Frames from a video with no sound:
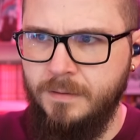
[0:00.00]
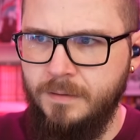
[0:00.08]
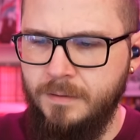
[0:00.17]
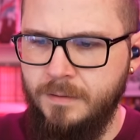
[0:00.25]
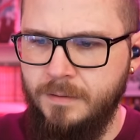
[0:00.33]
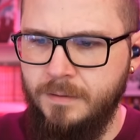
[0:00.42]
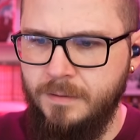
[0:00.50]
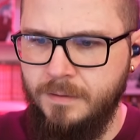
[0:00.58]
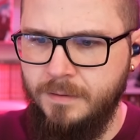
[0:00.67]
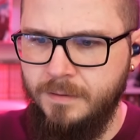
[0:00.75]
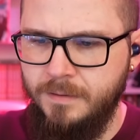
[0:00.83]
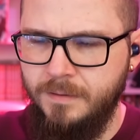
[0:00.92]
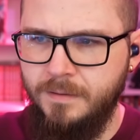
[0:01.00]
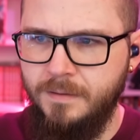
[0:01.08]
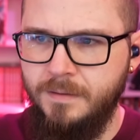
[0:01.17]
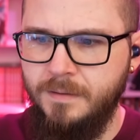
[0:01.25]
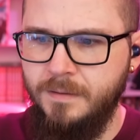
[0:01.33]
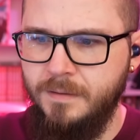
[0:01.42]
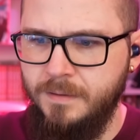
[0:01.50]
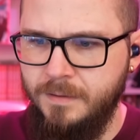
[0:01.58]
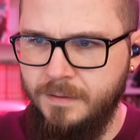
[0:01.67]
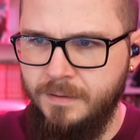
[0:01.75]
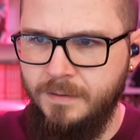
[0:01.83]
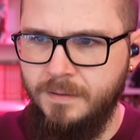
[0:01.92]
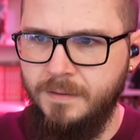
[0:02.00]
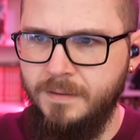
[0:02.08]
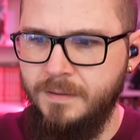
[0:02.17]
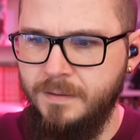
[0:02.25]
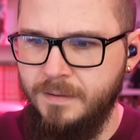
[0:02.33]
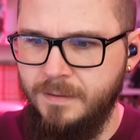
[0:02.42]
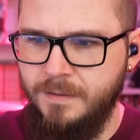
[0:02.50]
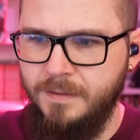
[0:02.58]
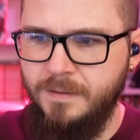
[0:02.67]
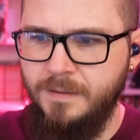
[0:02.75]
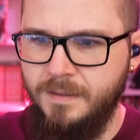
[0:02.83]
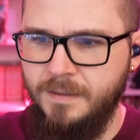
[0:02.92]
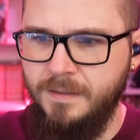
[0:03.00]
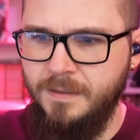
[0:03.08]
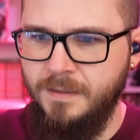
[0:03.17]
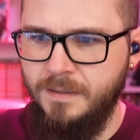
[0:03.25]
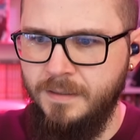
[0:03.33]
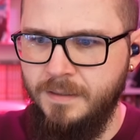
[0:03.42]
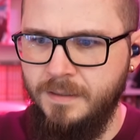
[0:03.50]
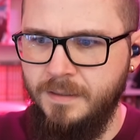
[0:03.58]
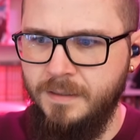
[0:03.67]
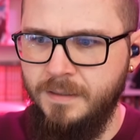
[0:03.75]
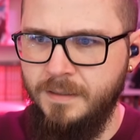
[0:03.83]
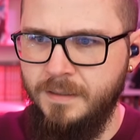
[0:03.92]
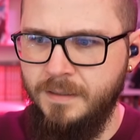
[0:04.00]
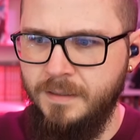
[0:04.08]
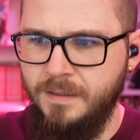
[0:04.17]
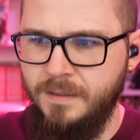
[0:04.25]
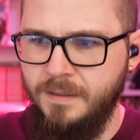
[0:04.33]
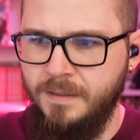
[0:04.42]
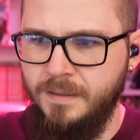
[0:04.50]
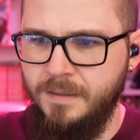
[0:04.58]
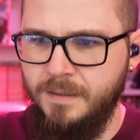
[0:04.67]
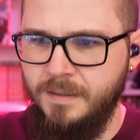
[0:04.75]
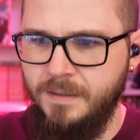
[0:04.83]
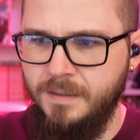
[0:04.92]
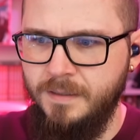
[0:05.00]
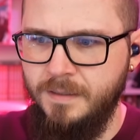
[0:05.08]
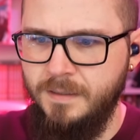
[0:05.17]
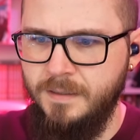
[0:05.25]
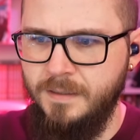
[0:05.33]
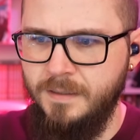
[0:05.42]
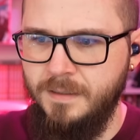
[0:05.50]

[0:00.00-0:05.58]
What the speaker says: Nobody speaks.